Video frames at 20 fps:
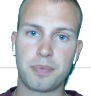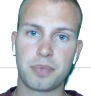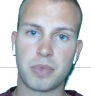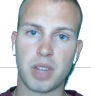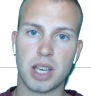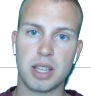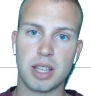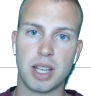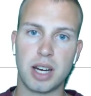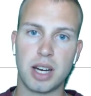
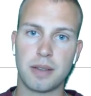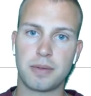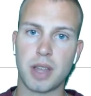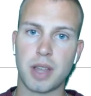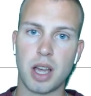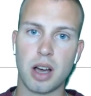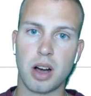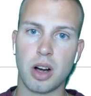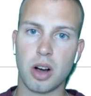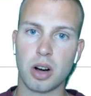and then if
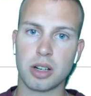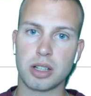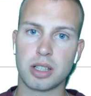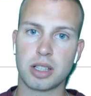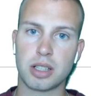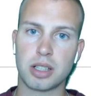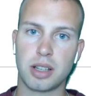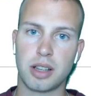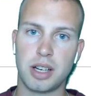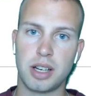they
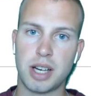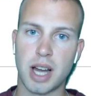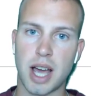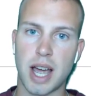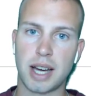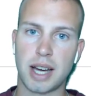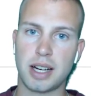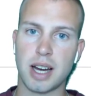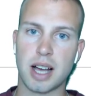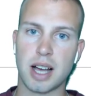aren't, the
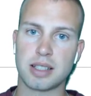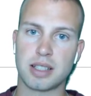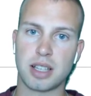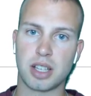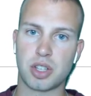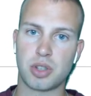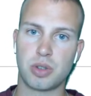diagnostics